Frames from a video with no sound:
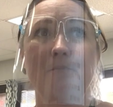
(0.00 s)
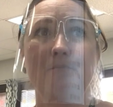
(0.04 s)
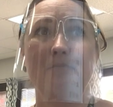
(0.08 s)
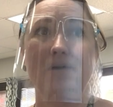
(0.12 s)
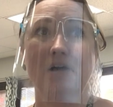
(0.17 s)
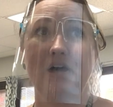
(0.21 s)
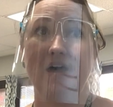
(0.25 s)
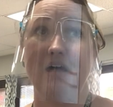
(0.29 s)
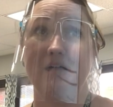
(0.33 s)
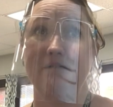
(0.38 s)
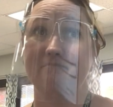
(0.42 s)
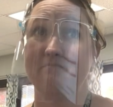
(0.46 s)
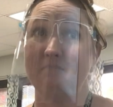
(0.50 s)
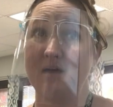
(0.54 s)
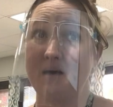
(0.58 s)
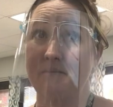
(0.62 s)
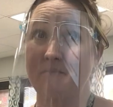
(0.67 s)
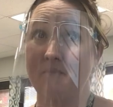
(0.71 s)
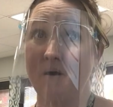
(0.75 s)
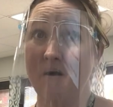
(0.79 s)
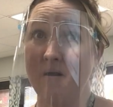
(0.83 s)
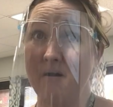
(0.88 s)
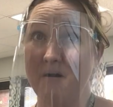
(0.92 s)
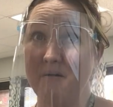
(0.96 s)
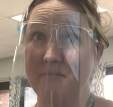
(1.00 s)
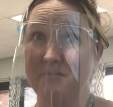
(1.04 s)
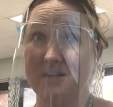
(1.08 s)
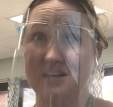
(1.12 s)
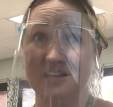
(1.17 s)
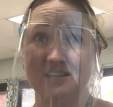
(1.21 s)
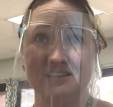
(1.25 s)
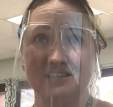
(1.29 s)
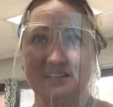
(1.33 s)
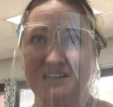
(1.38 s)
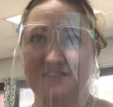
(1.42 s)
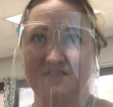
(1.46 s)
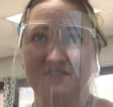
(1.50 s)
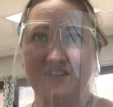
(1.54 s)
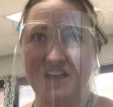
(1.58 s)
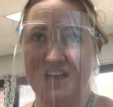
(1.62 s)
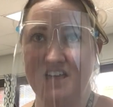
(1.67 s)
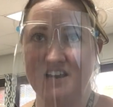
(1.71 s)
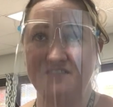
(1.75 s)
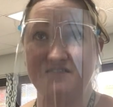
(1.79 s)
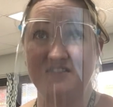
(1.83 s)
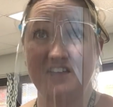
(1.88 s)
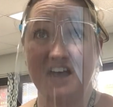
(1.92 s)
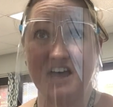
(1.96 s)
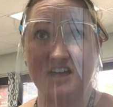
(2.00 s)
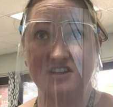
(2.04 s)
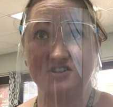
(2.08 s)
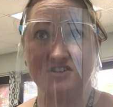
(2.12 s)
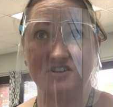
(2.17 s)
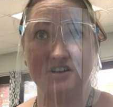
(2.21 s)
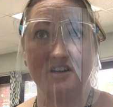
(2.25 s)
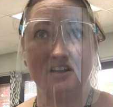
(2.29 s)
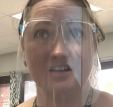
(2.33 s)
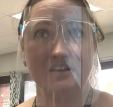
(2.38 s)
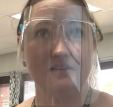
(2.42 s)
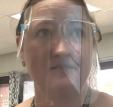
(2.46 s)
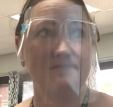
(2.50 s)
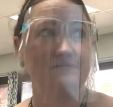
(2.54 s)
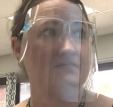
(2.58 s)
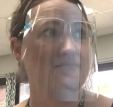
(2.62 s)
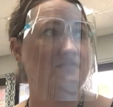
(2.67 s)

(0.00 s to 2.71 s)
But my mom isn't a fan of that trick.